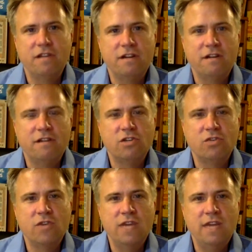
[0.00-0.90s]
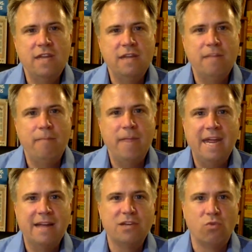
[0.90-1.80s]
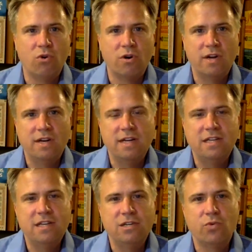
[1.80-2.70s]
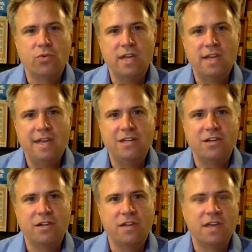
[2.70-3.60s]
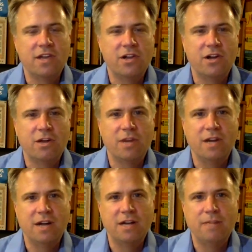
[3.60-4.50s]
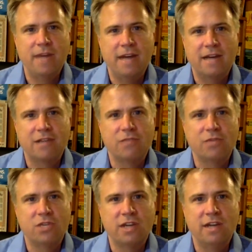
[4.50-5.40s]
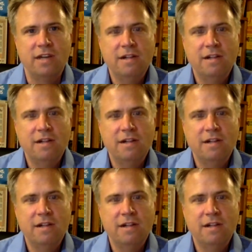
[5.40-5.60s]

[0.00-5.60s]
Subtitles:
a treaty that banned war in 1928 called the Kellogg-Briand Pact, which I